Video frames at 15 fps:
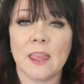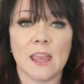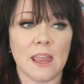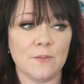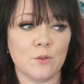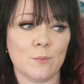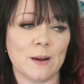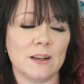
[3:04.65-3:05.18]

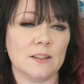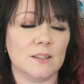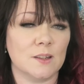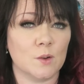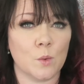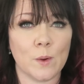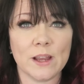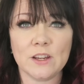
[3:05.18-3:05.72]
If you're balancing
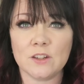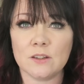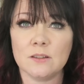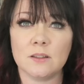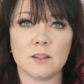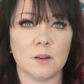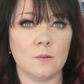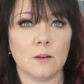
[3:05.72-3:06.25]

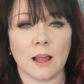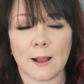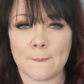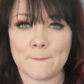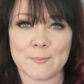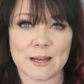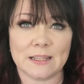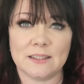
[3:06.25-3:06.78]
equations, doing like a
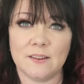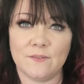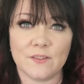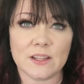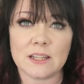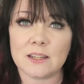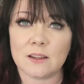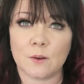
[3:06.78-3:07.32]
maths and
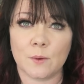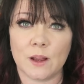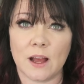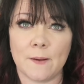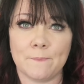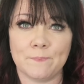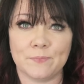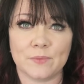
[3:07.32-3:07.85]
physics
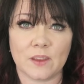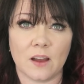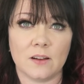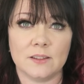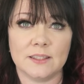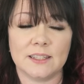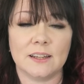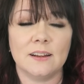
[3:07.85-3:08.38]
um,
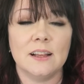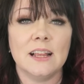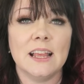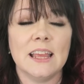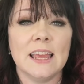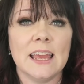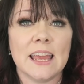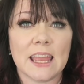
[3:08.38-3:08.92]
answer,
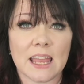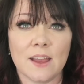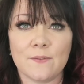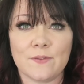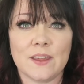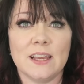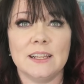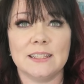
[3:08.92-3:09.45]

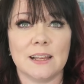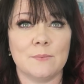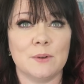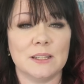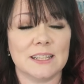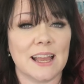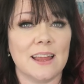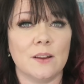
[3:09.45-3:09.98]
if the
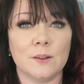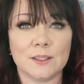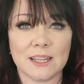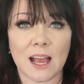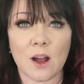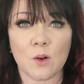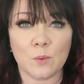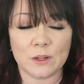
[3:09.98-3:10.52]
examiners cannot
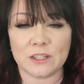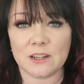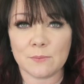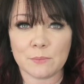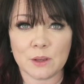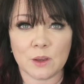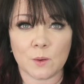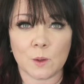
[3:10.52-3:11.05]
tell which
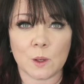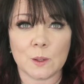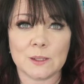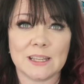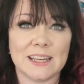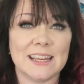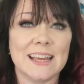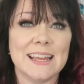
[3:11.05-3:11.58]
number you're
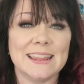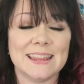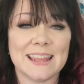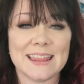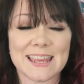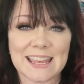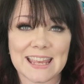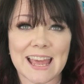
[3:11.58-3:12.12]
using,
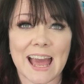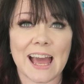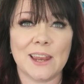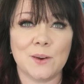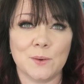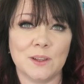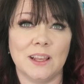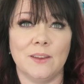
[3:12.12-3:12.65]
then they
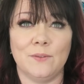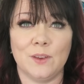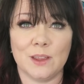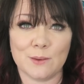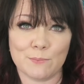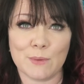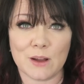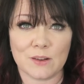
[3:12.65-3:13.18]
cannot give you
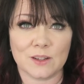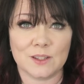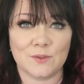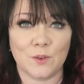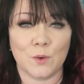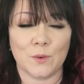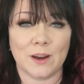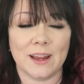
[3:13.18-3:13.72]
the marks
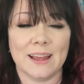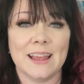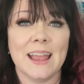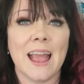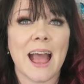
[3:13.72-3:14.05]
for it.